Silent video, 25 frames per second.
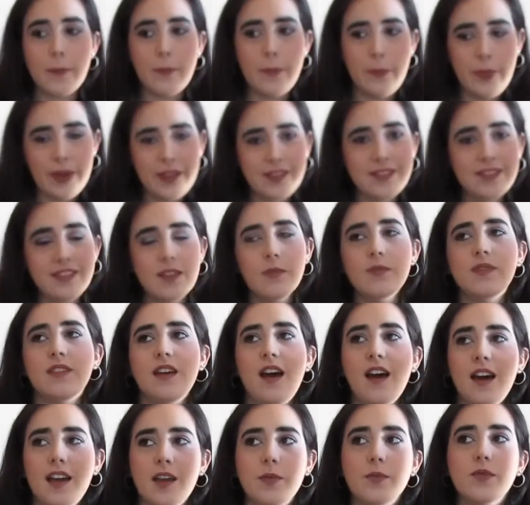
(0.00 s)
But
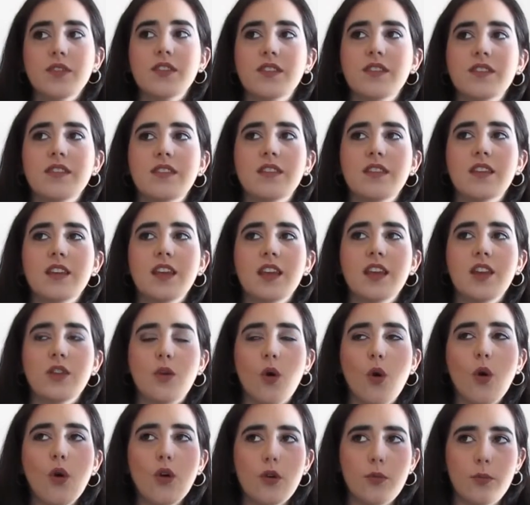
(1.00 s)
sometimes in
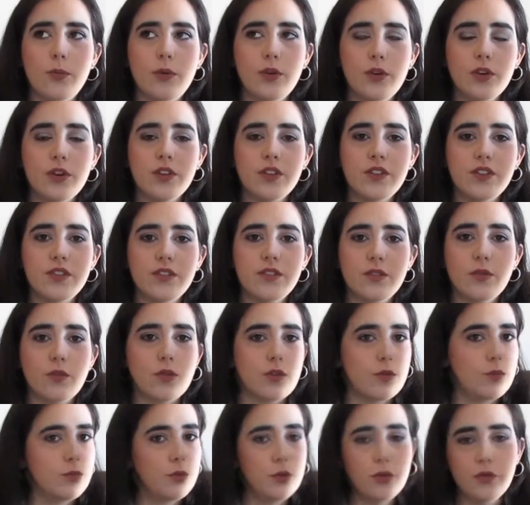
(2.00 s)
horror books
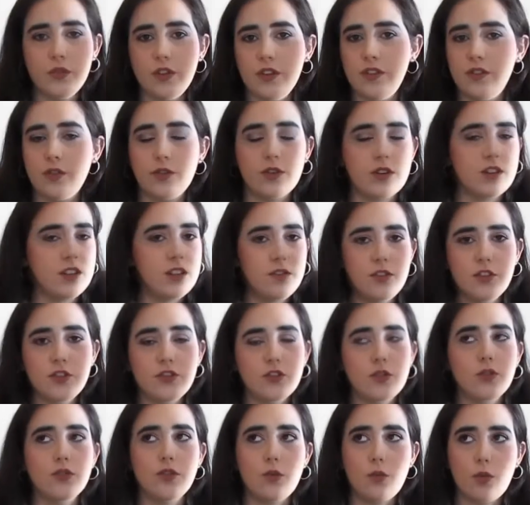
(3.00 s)
or movies or TV
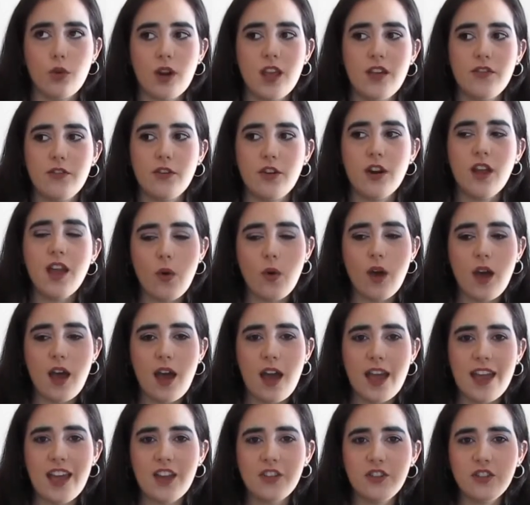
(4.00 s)
shows or whatever,
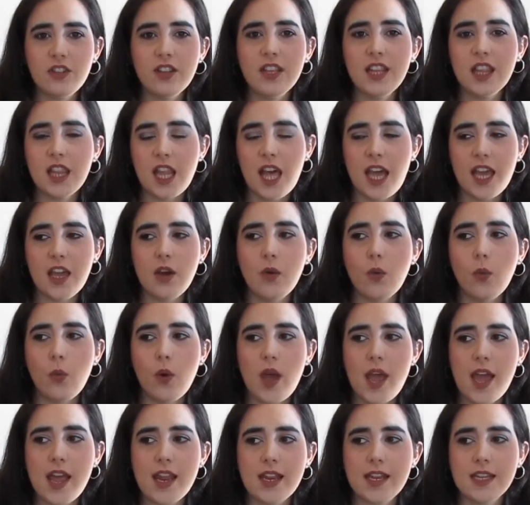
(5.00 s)
I actually like
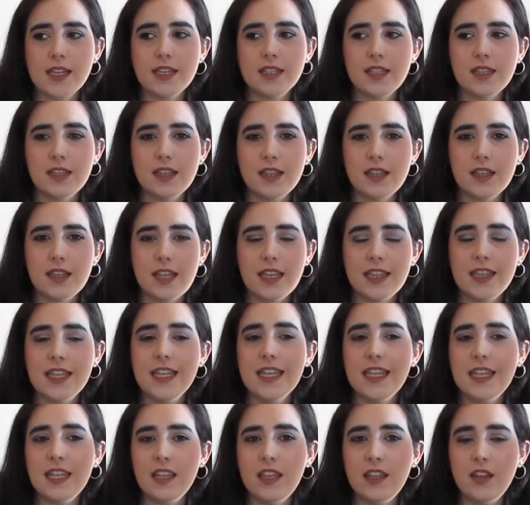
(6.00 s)
when like
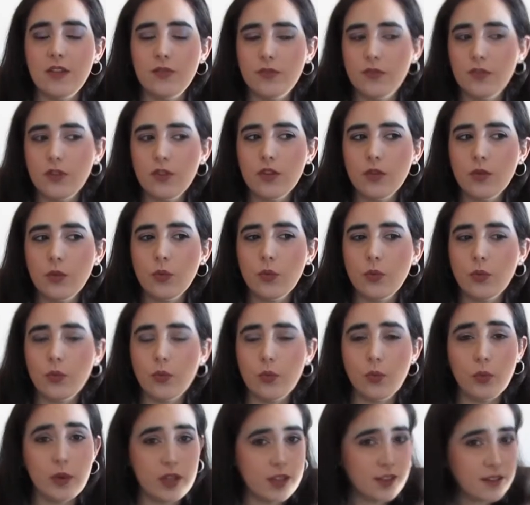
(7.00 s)
the evil
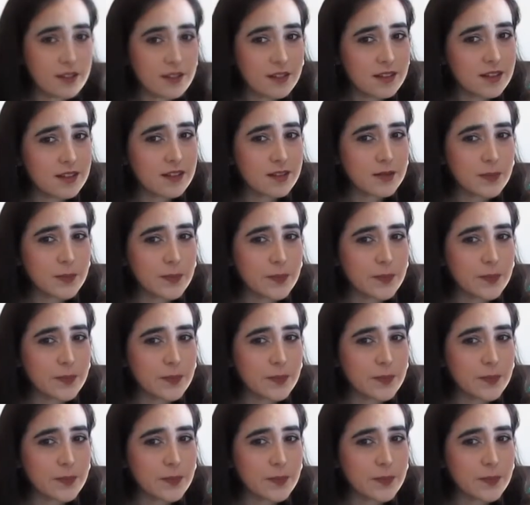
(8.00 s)
wins.